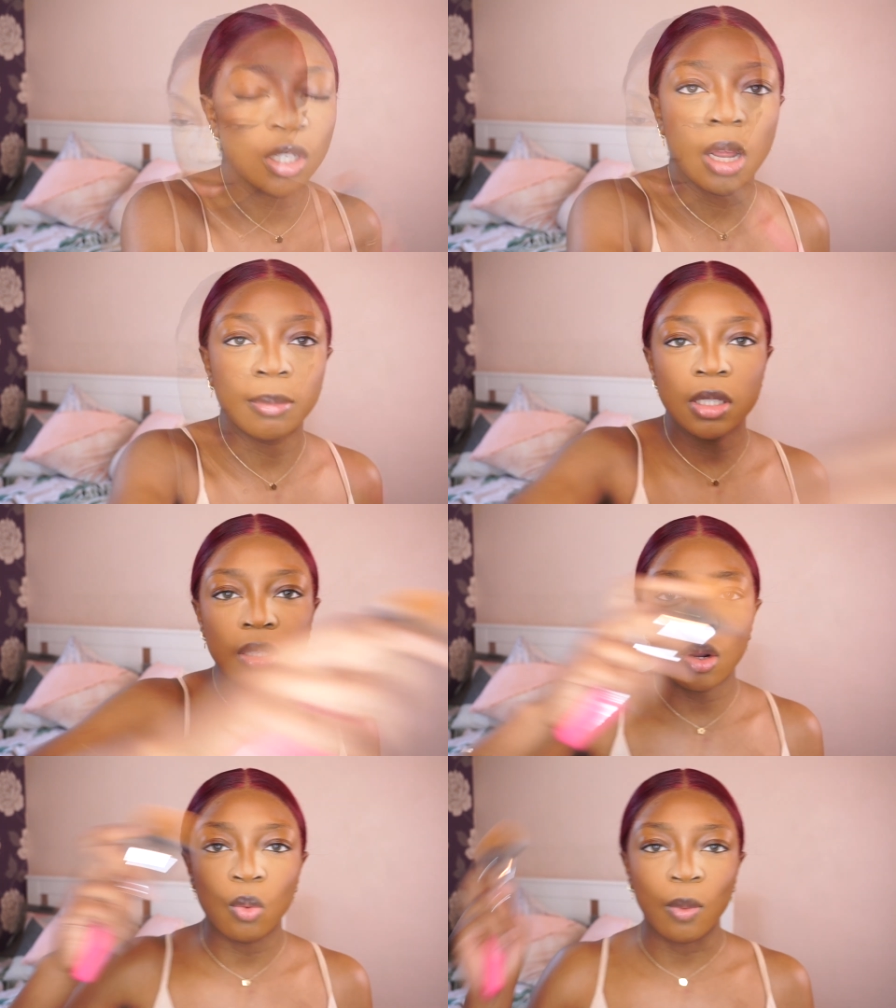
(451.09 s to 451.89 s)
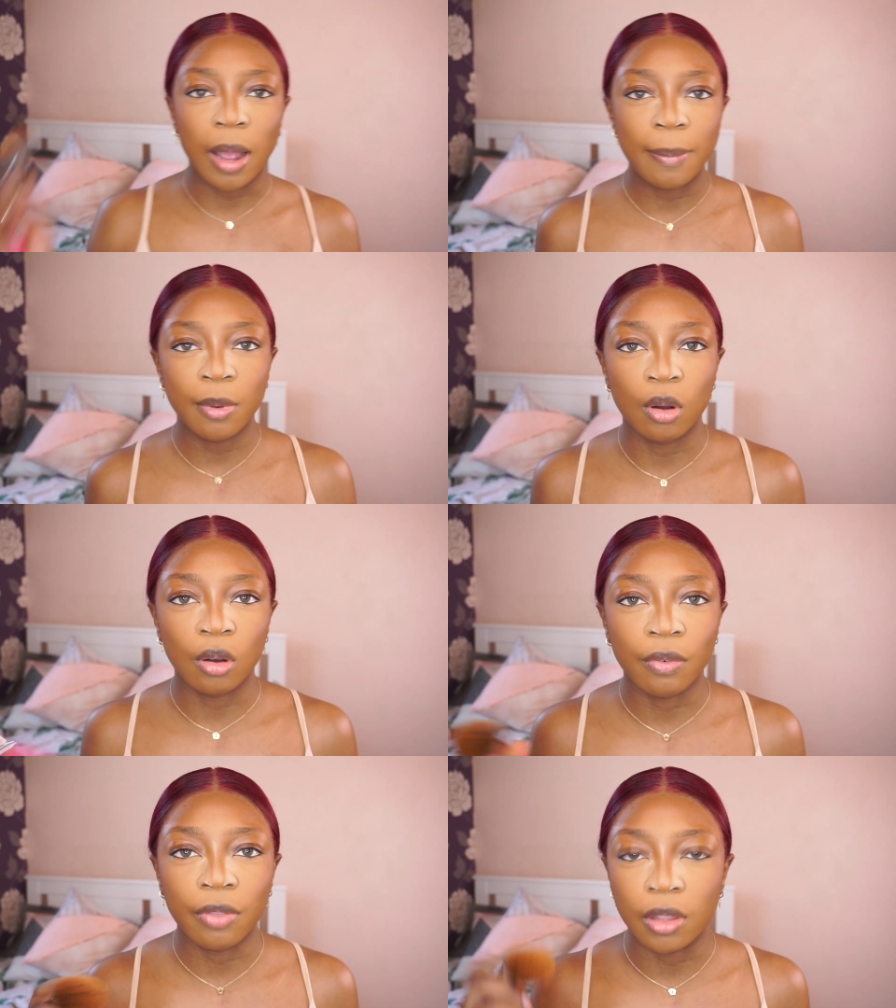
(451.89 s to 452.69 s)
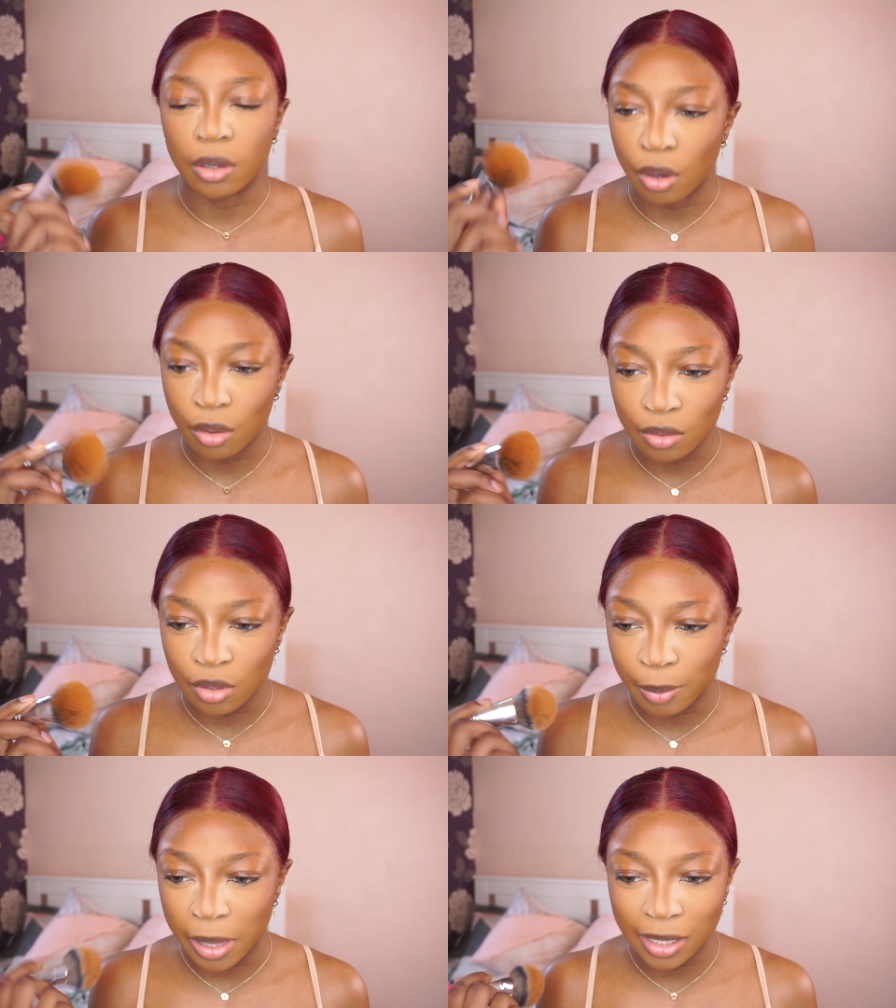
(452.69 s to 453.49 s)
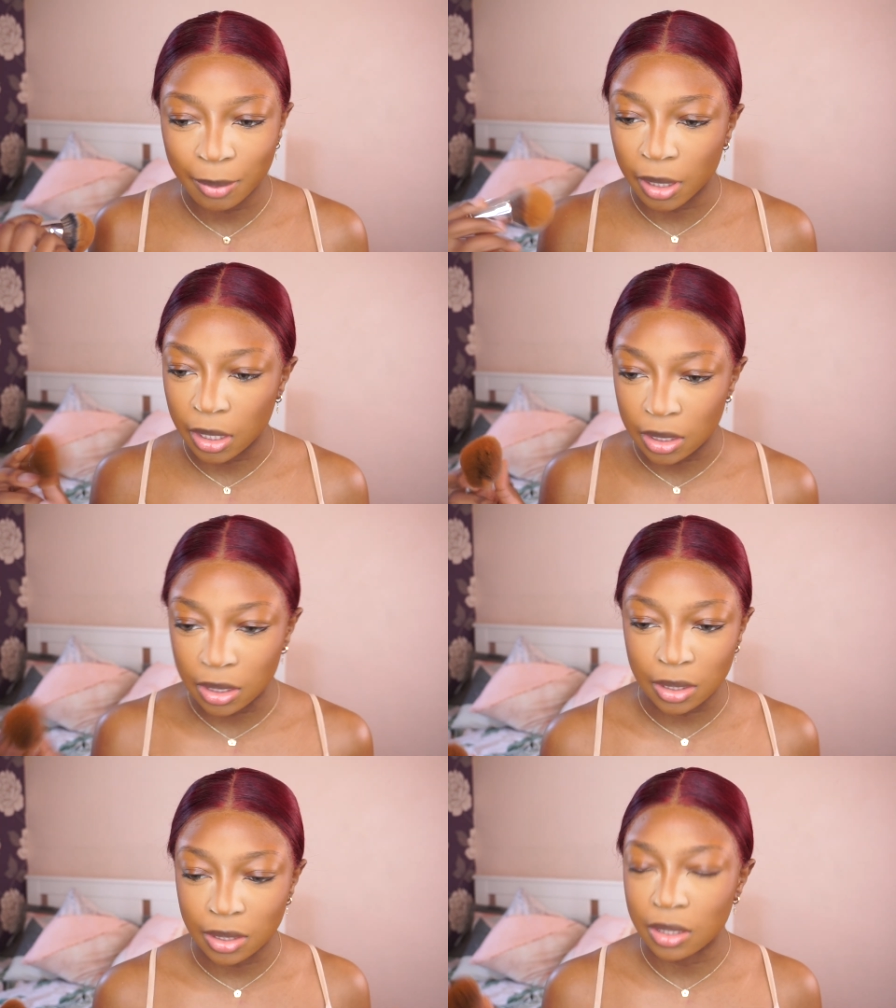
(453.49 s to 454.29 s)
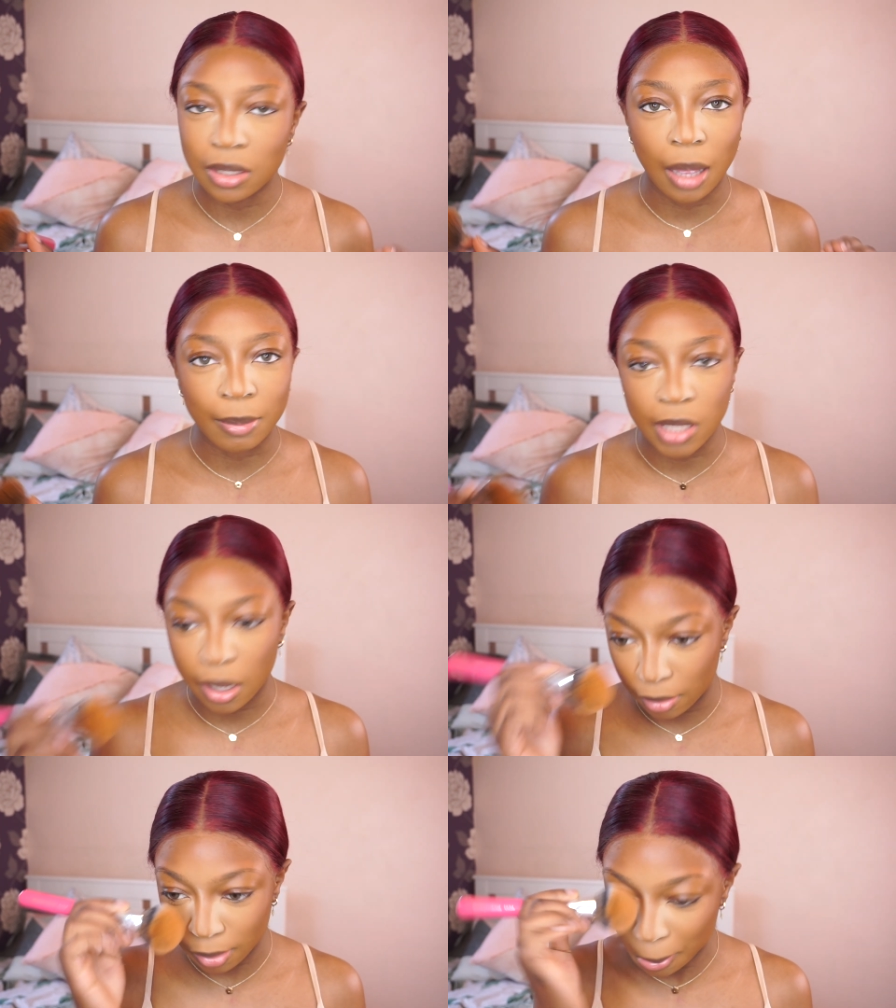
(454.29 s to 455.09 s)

I'm just gonna wipe off the nose big because I'm scared.